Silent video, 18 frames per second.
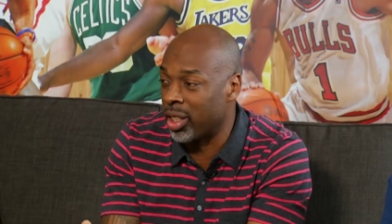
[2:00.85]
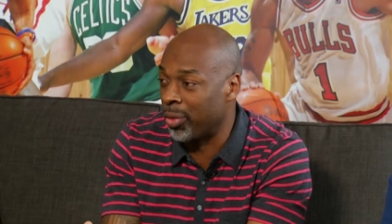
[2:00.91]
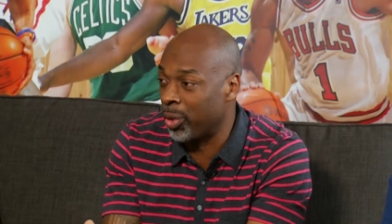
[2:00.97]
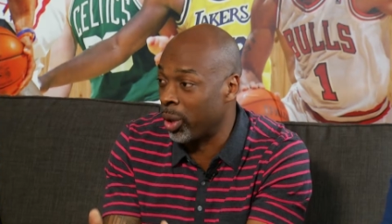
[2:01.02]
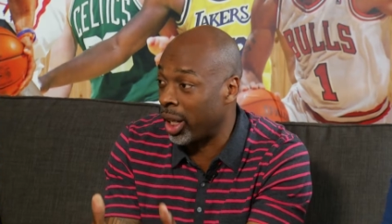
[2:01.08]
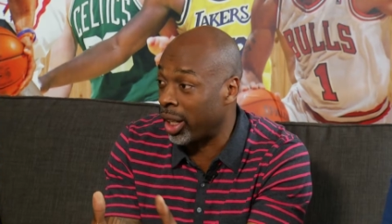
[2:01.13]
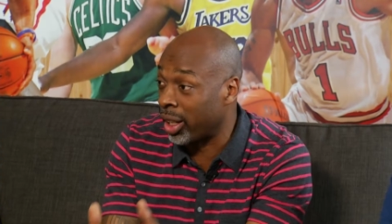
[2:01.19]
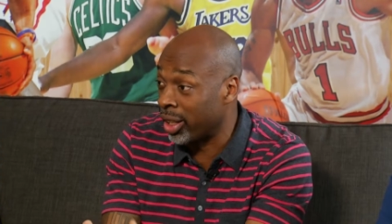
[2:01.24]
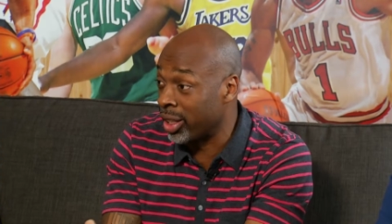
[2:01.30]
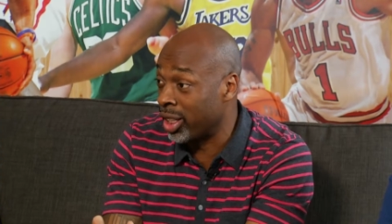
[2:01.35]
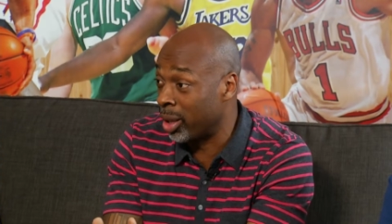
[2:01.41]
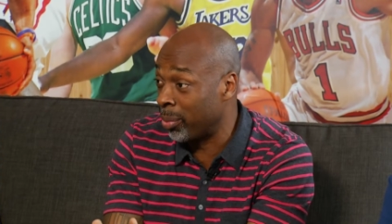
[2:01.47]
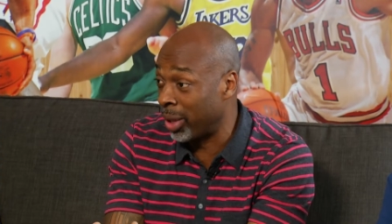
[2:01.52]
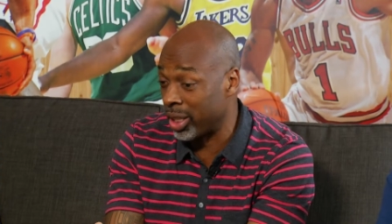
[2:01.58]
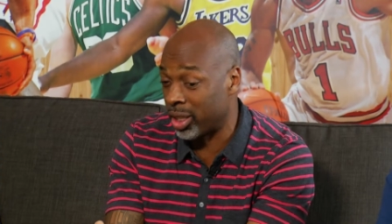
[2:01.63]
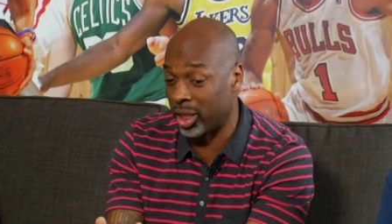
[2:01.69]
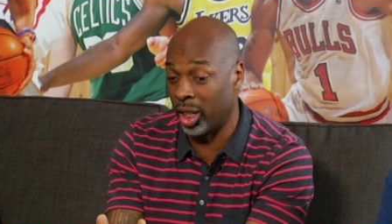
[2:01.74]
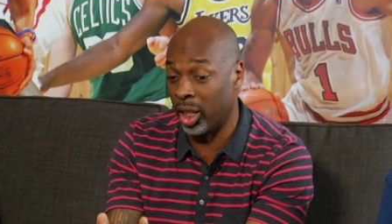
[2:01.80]
if you got a good team
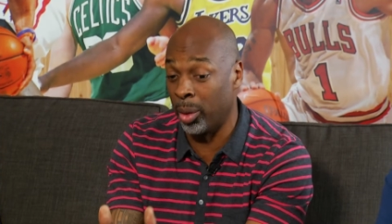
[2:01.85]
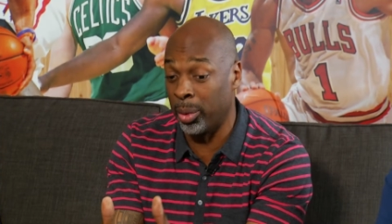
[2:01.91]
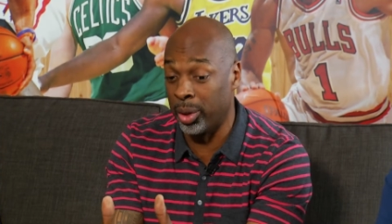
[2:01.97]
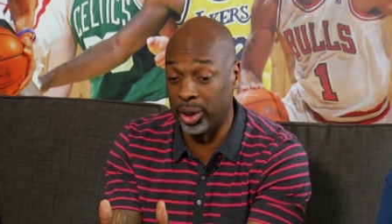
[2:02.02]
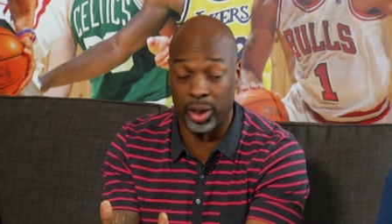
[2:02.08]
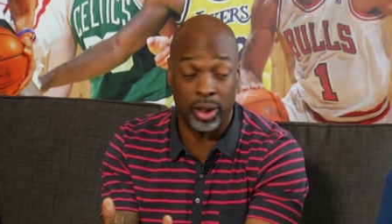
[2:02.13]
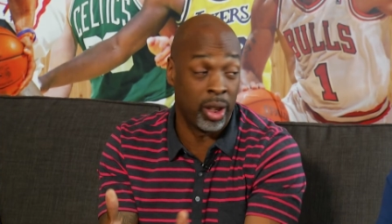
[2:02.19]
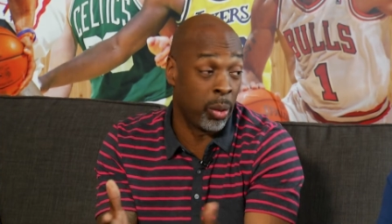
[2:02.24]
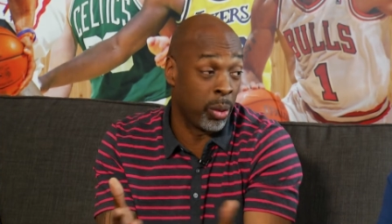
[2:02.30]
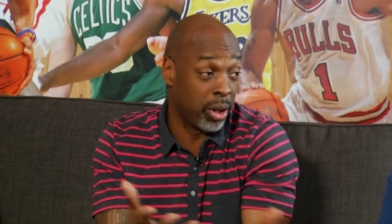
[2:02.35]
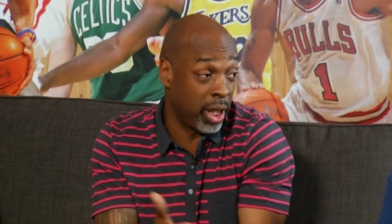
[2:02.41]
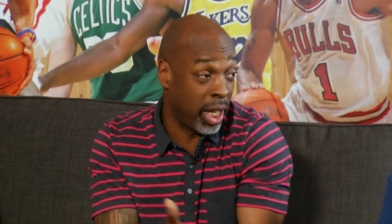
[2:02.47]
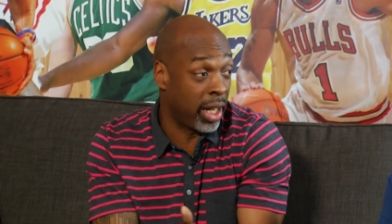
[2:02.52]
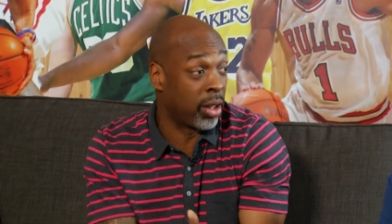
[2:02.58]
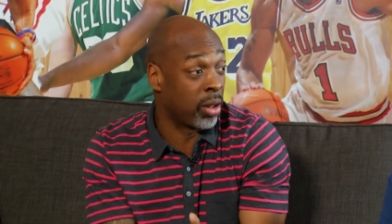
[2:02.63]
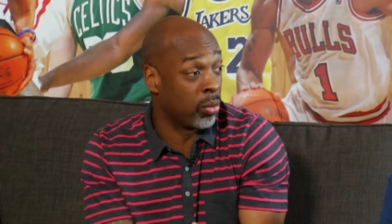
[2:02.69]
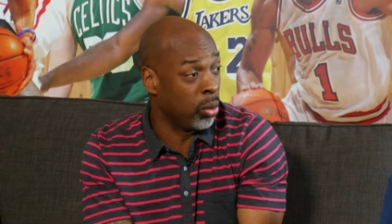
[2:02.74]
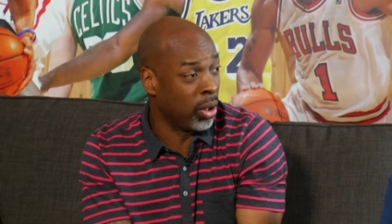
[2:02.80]
that's almost? How
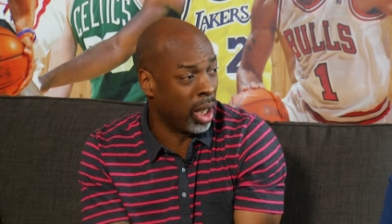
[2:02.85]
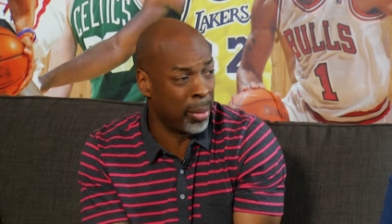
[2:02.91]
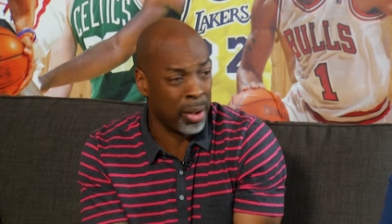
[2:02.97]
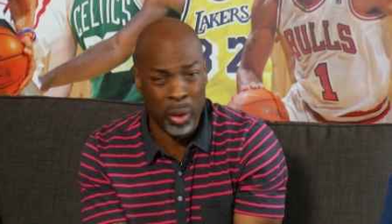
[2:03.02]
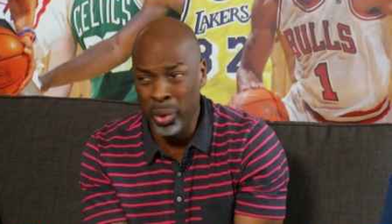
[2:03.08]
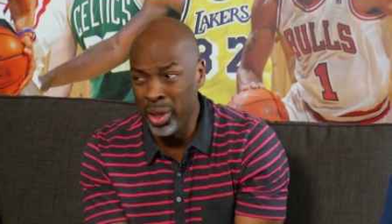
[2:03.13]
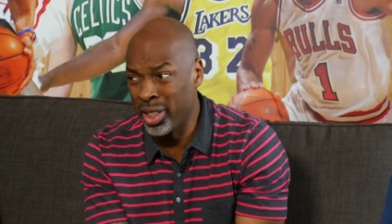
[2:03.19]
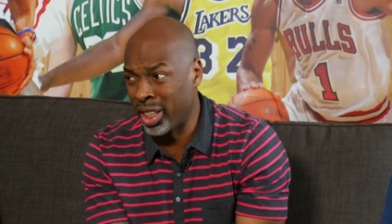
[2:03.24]
many wins?